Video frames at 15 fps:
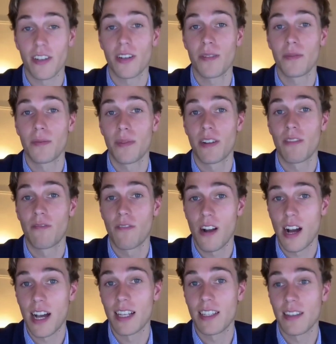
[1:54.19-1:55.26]
jobs but a
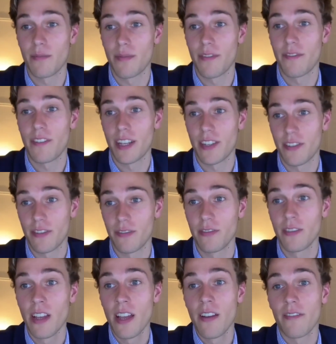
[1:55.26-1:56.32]
rise in professional